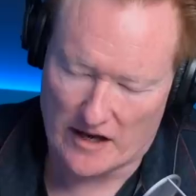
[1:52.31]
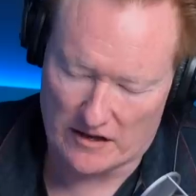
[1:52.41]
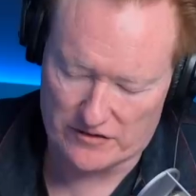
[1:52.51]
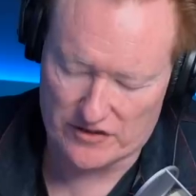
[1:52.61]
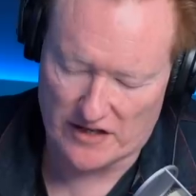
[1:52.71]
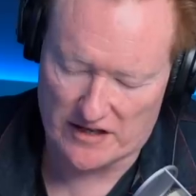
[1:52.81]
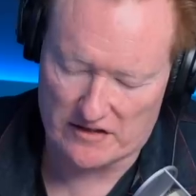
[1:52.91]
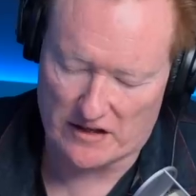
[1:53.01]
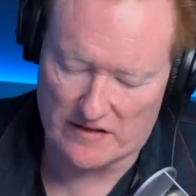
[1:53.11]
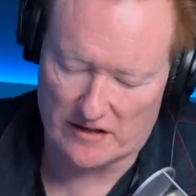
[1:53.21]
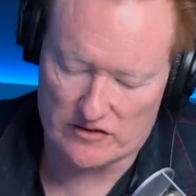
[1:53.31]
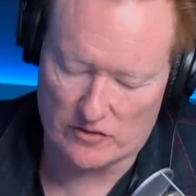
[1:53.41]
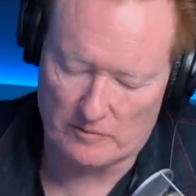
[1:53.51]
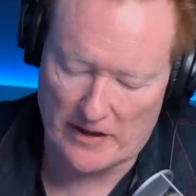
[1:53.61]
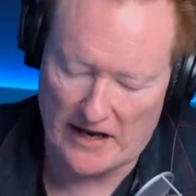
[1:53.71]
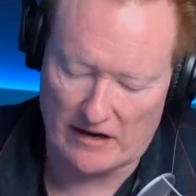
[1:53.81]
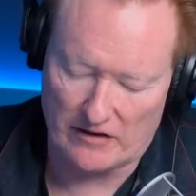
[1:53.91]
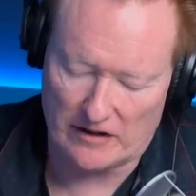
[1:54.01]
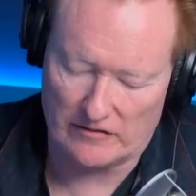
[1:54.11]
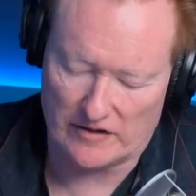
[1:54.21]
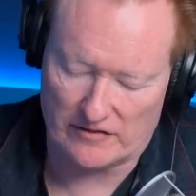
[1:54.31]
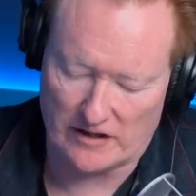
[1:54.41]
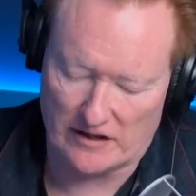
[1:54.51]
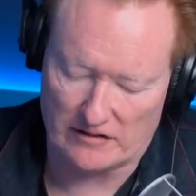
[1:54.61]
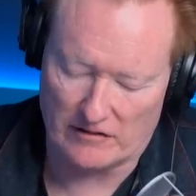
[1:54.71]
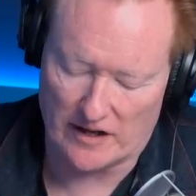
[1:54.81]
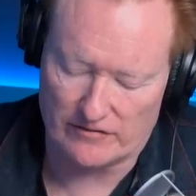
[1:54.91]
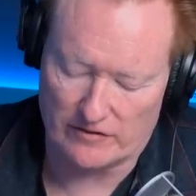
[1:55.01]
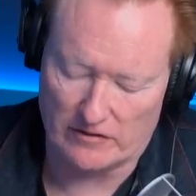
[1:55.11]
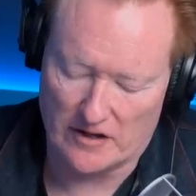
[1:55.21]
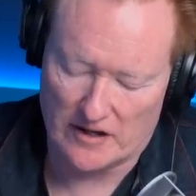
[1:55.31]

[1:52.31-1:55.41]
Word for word: Understands, and, and then so a parody of it is kind of delightful.